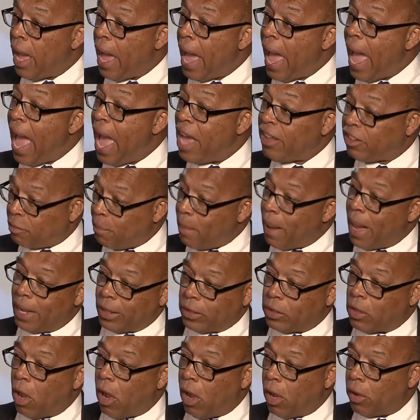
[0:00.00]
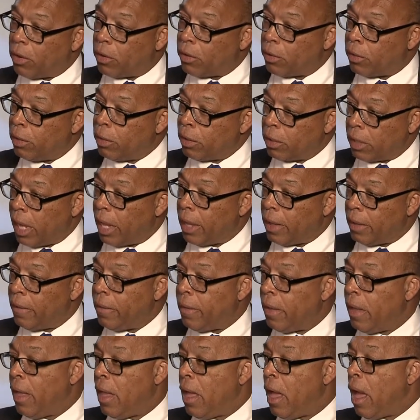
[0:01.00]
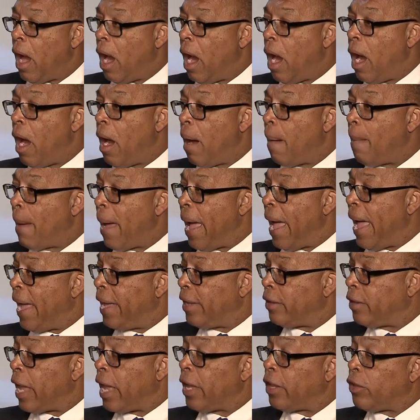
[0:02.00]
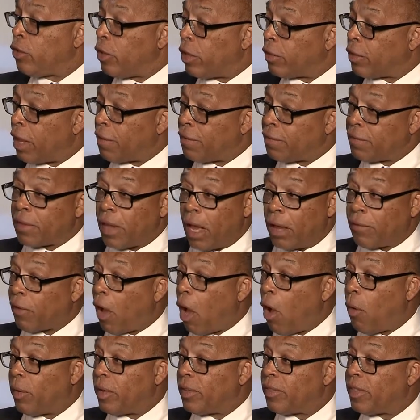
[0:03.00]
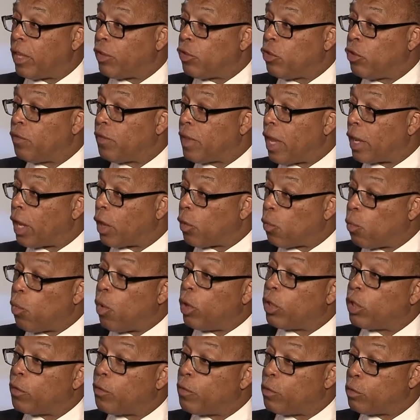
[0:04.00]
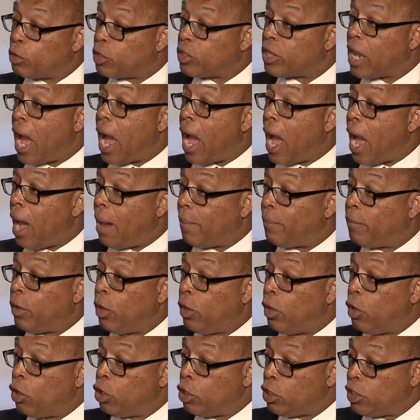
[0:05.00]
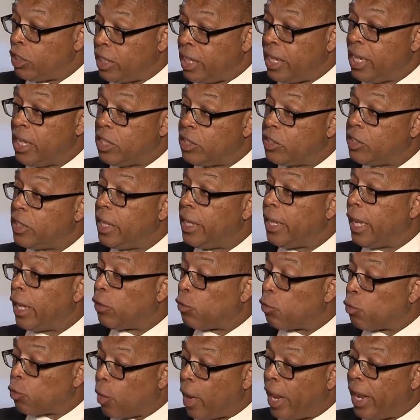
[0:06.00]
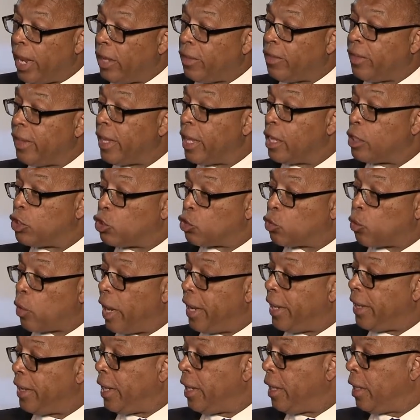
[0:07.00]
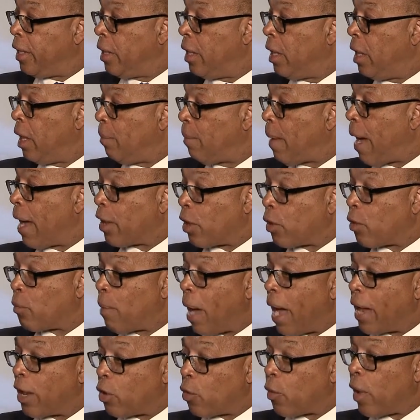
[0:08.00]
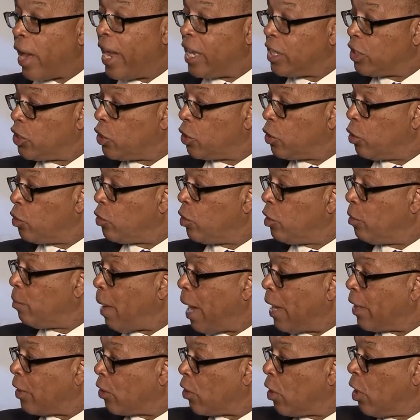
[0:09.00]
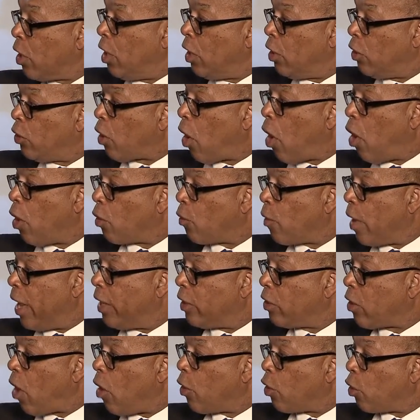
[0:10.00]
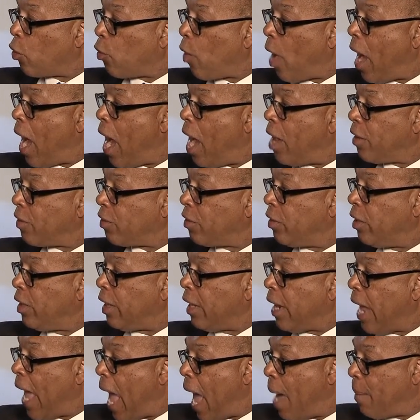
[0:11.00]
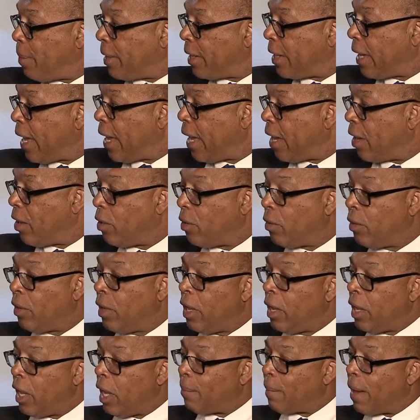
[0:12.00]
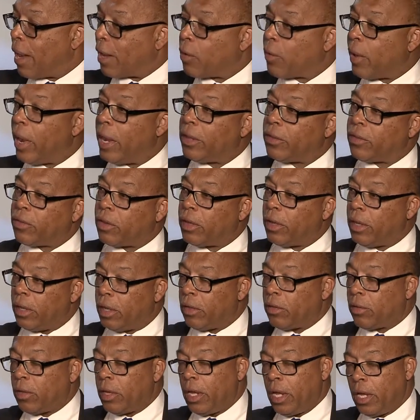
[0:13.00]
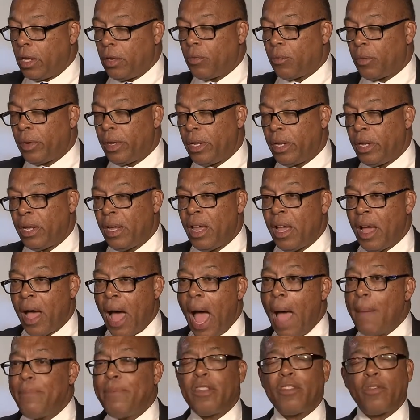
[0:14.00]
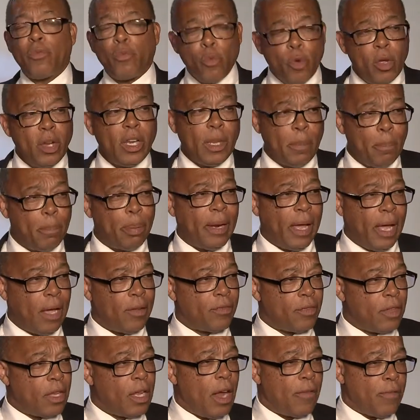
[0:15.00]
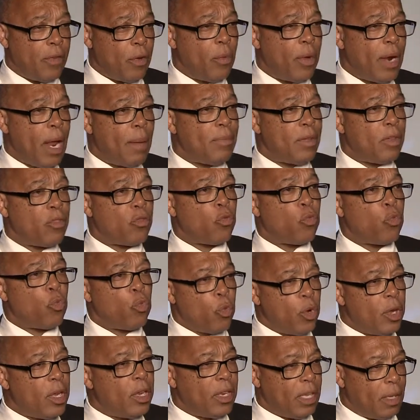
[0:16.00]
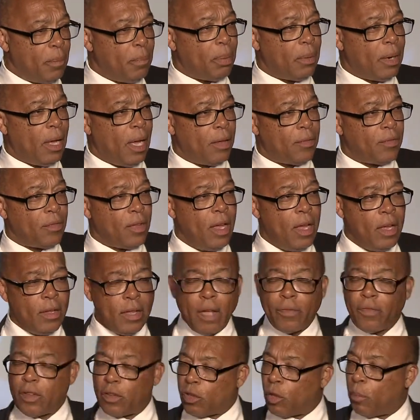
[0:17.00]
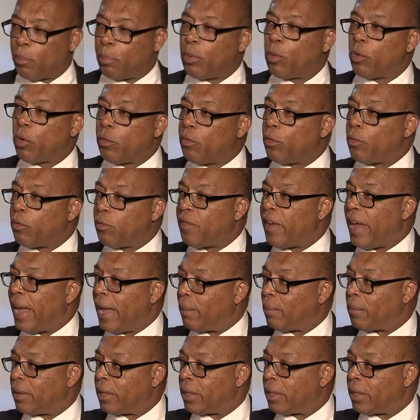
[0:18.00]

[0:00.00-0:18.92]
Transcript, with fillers: as my daughter, okay? Uh, and and I've, I've always said, you've done a wonderful job teaching and raising and training my, my grandchildren, my da- granddaughter Rosalind and Abigail, and my grandson Henry. I'm just really blessed, everyone. I'm just really blessed. That's such a beautiful family.